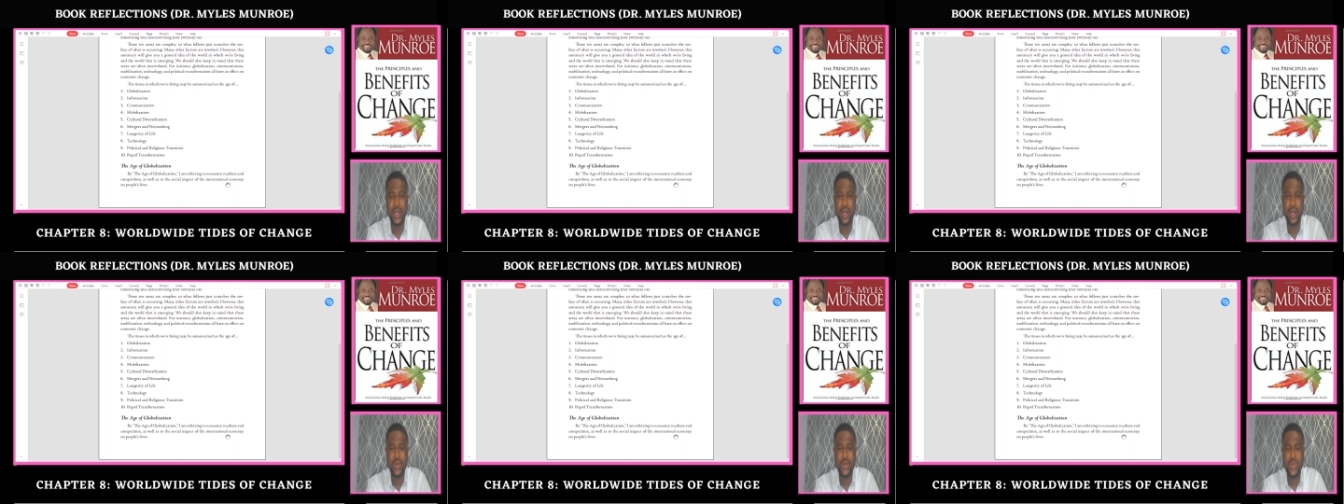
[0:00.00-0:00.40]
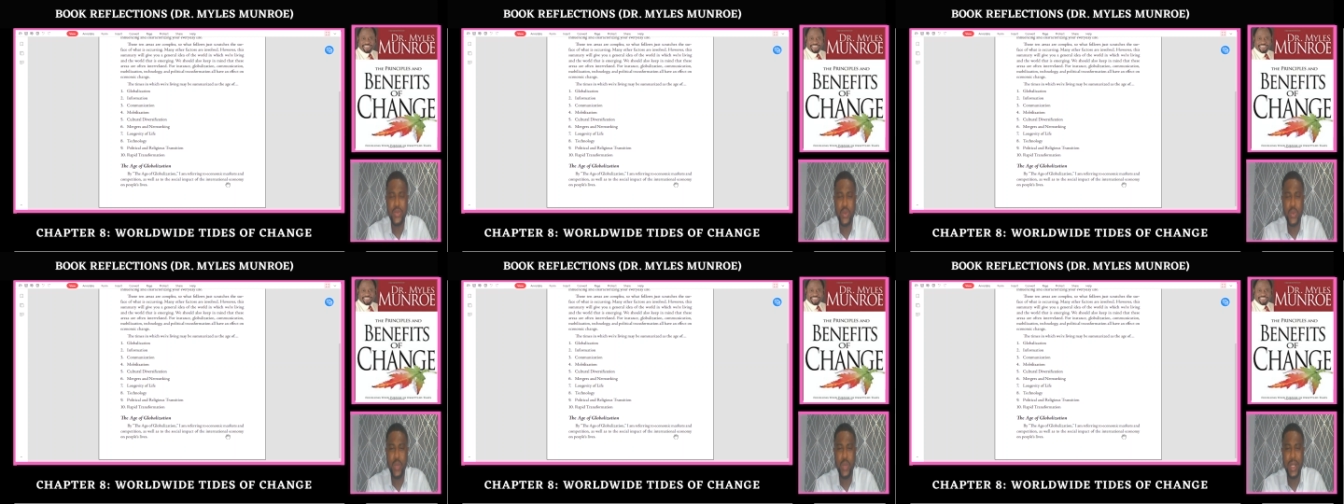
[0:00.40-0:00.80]
And so
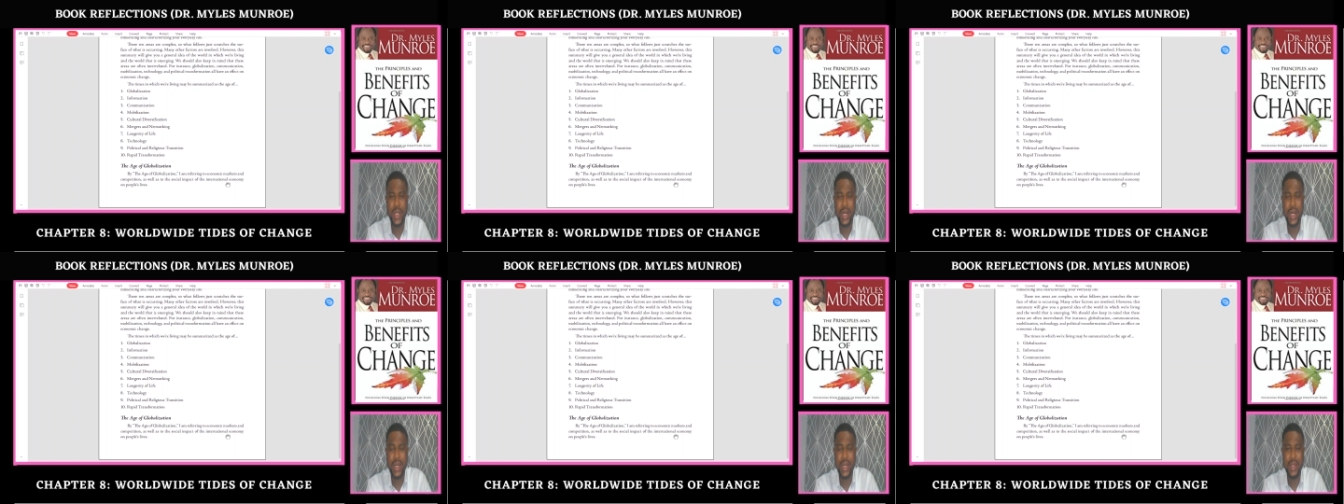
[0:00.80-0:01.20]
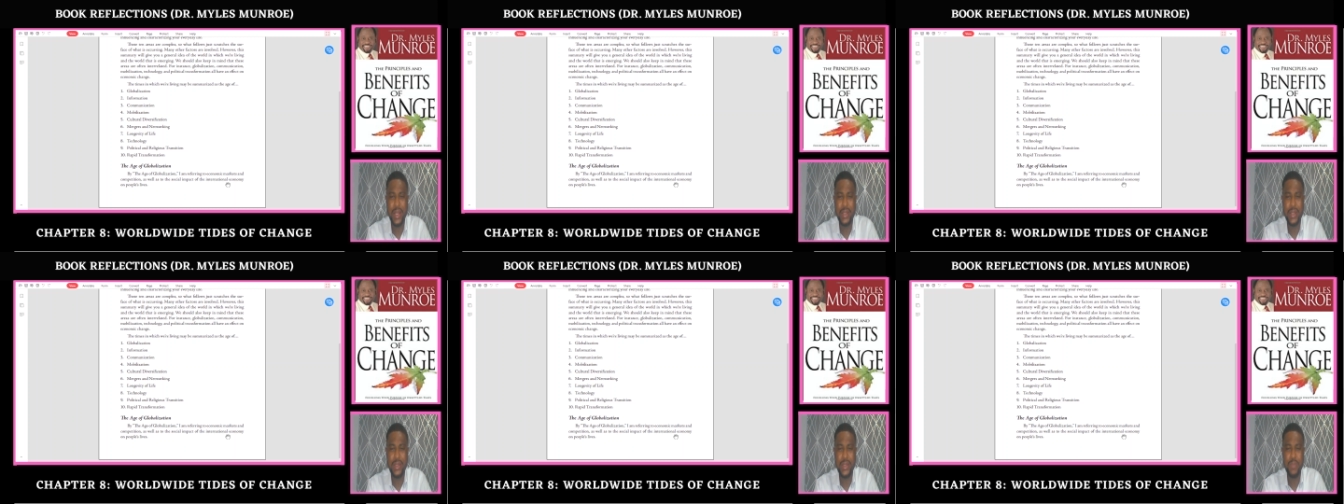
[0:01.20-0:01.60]
whether it
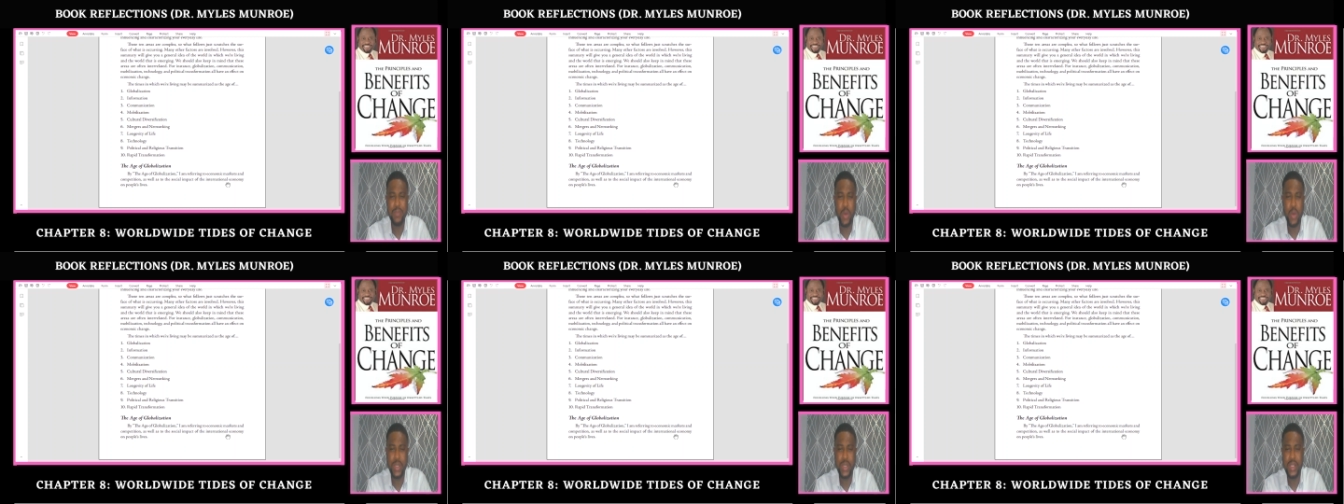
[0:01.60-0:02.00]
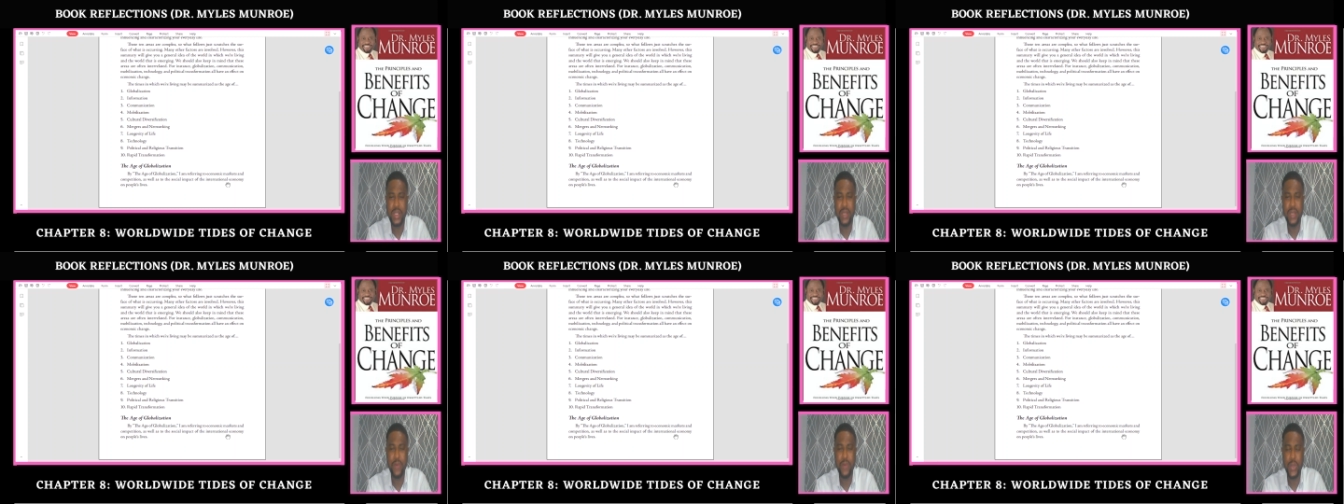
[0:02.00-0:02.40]
is
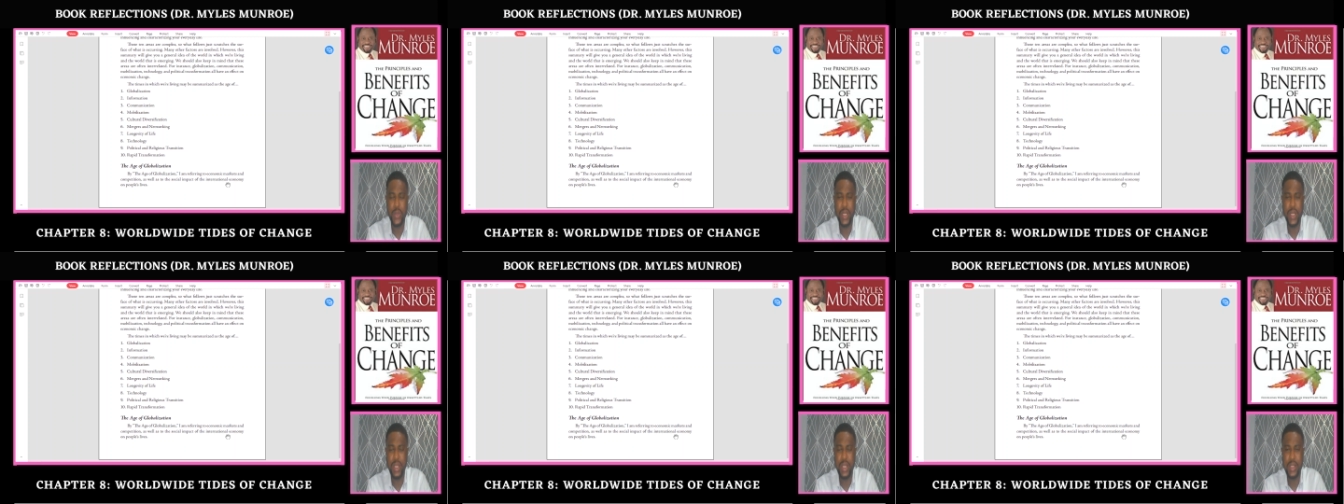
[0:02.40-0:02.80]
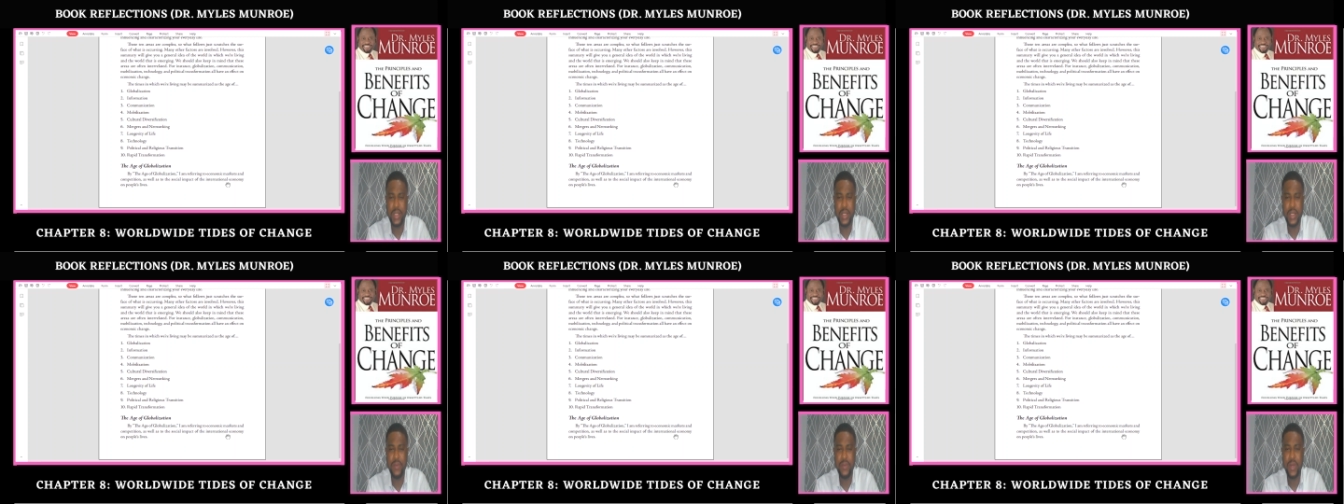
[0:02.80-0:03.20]
positive or negative,